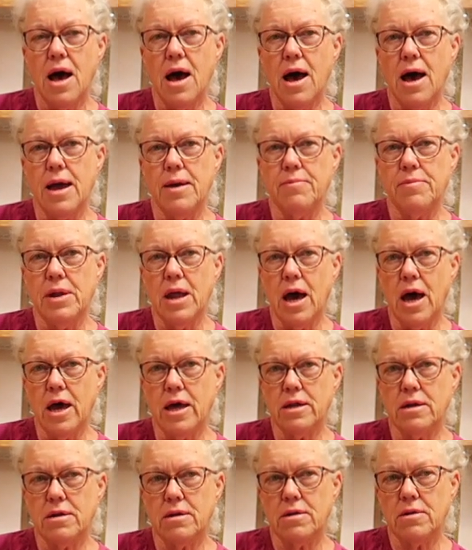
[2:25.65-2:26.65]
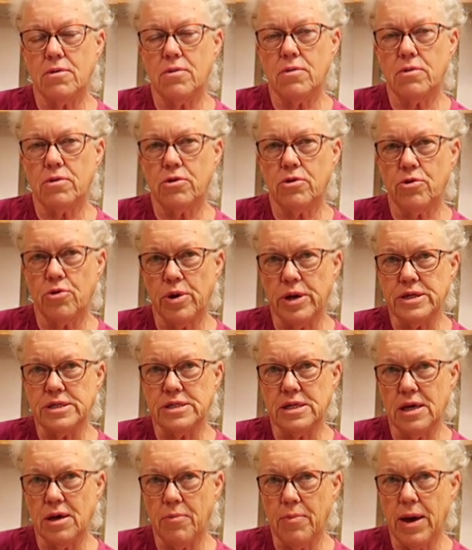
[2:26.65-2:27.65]
I'm not
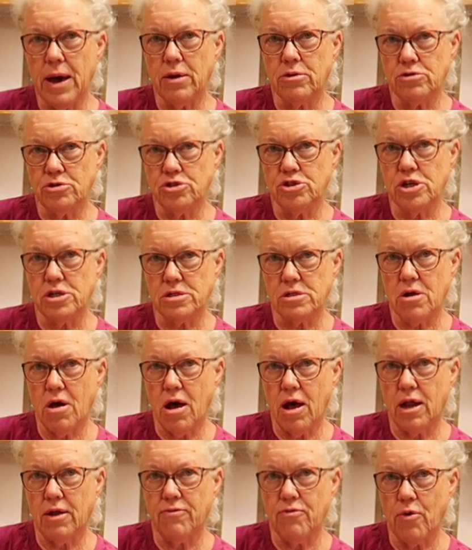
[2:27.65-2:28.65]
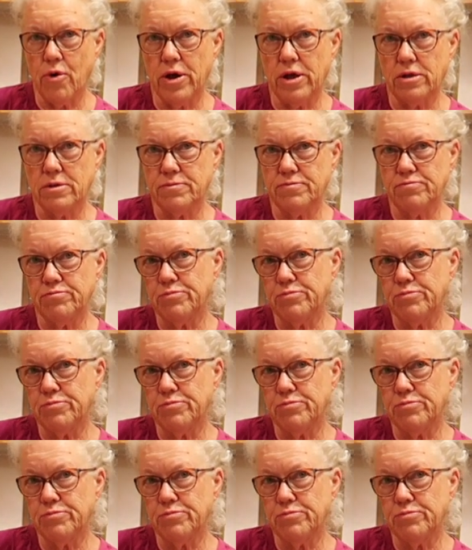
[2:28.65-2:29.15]
crazy about just olive oil.